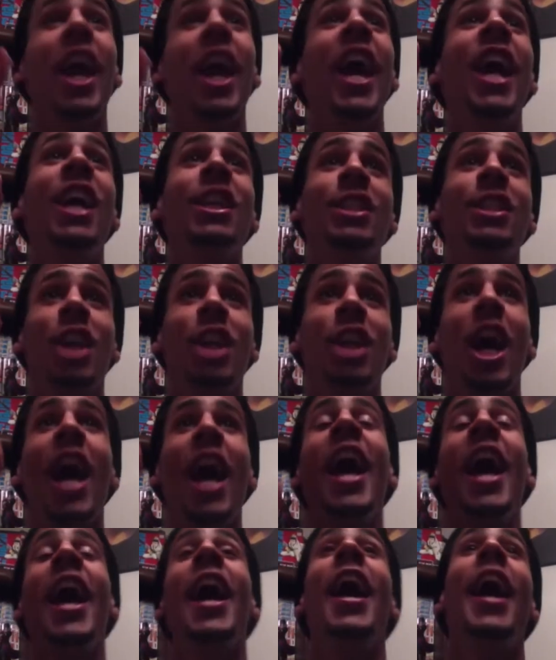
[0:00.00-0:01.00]
as
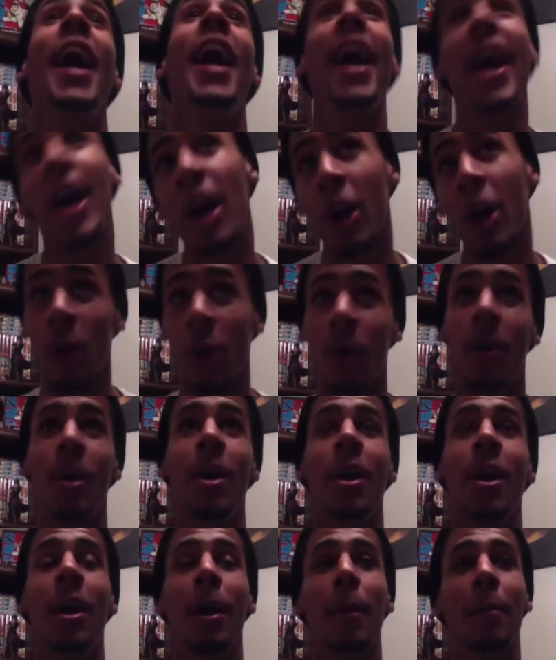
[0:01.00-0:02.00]
hell
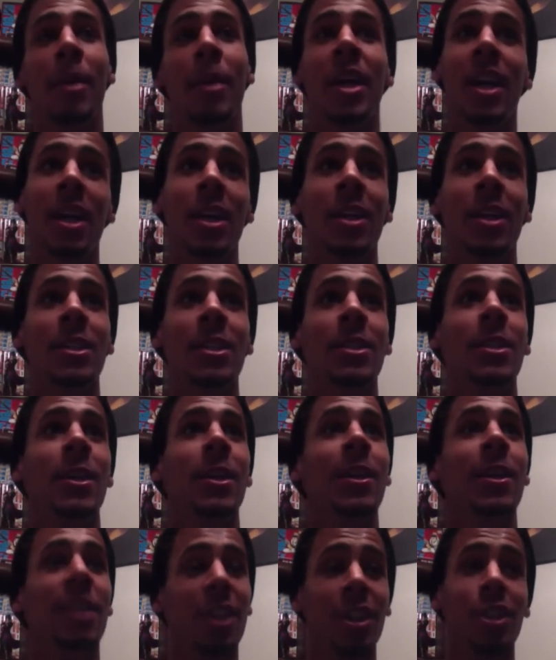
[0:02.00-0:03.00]
because
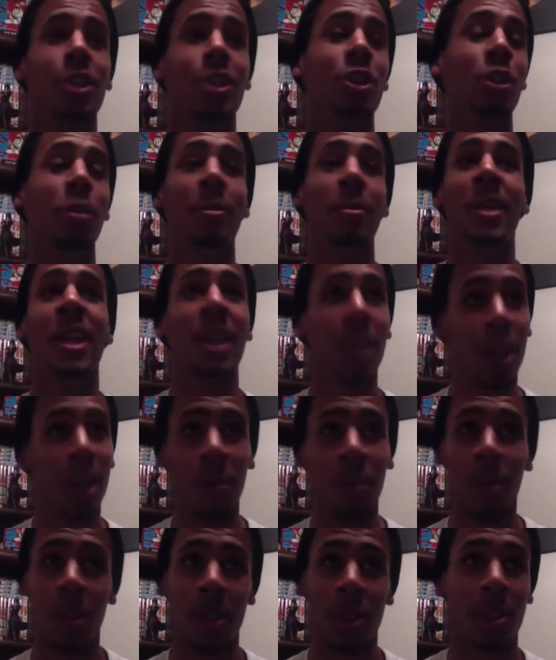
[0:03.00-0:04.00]
there's so many good
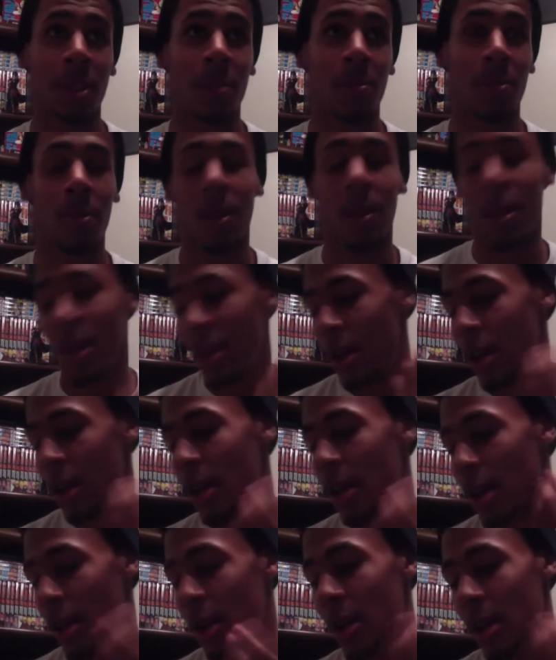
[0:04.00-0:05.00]
ones.
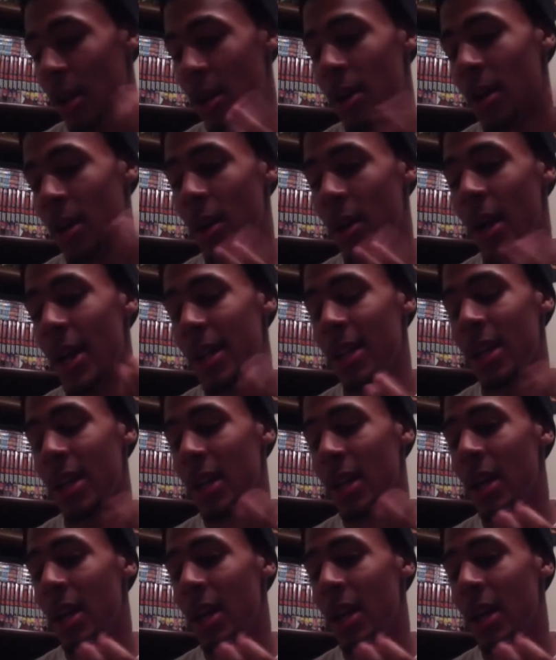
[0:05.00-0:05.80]
Alright,